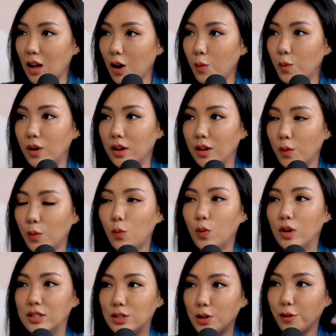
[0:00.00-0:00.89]
Now,
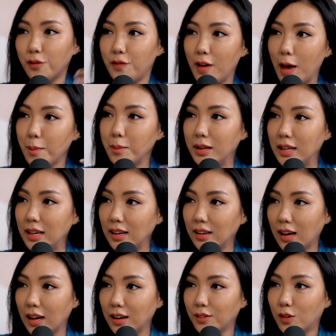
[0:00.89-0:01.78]
was your
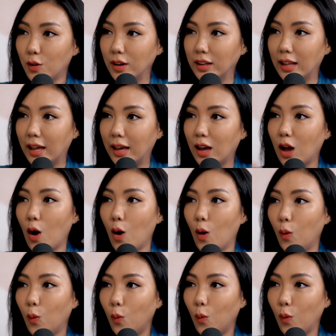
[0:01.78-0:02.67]
family kind of going like,
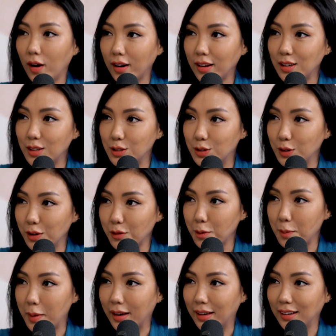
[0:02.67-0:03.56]
what are you doing,
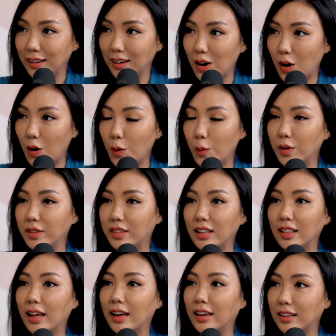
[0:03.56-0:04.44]
Rebecca? Or were
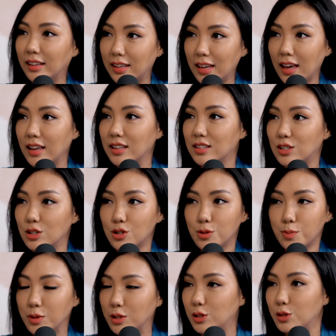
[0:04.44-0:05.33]
they like, yes, you
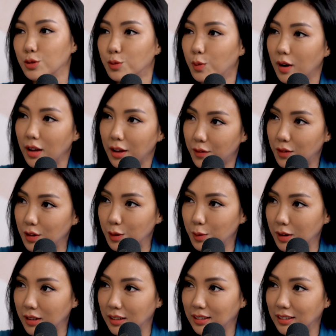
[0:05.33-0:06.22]
should pursue whatever
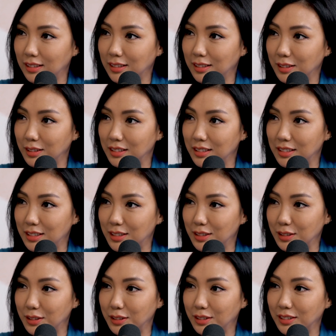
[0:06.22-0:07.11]
you want to
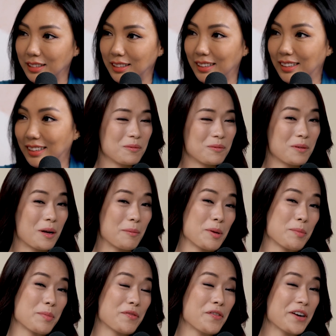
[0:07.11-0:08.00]
do? Well, I
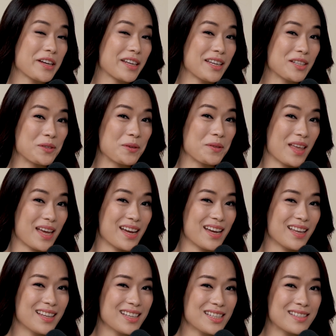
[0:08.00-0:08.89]
mean, before I get to
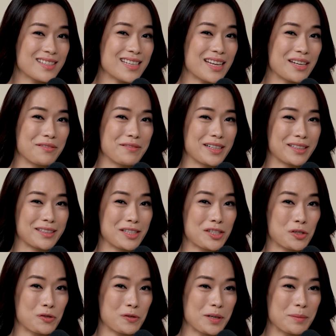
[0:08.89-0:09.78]
that, let's set the record
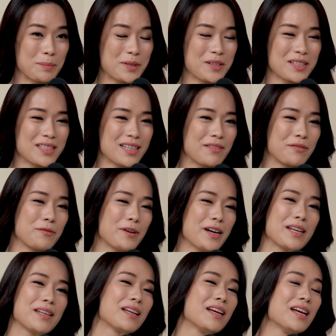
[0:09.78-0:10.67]
straight, because I've
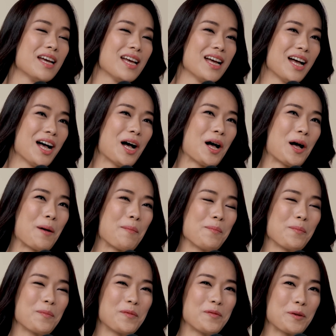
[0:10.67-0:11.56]
read
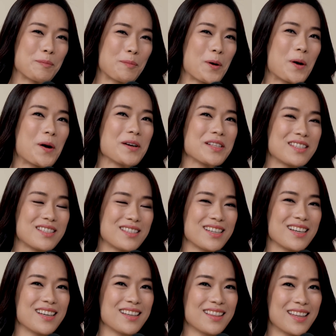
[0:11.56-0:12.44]
reports
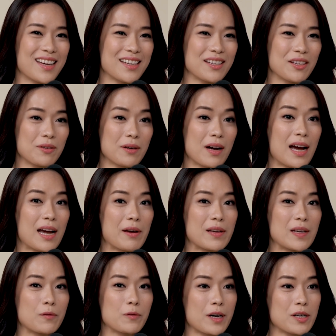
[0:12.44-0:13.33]
saying that,
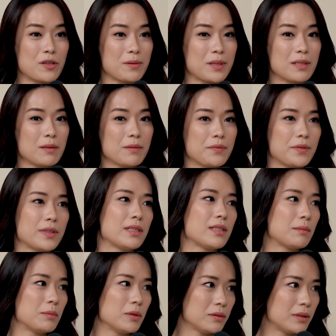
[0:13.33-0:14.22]
I graduated with a
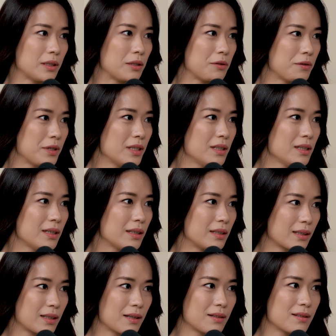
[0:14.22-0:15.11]
double degree in
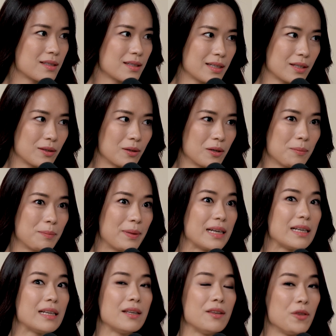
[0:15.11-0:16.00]
accountancy and law,
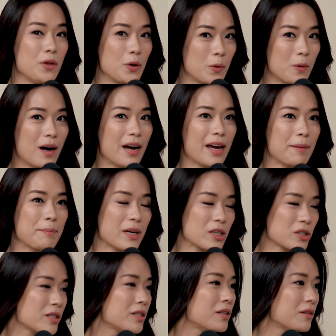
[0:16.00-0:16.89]
but no, I am
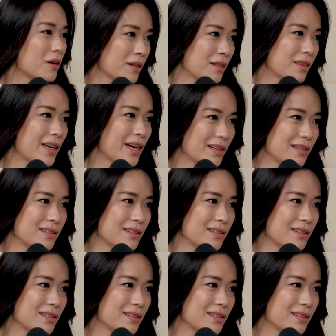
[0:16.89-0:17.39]
actually not that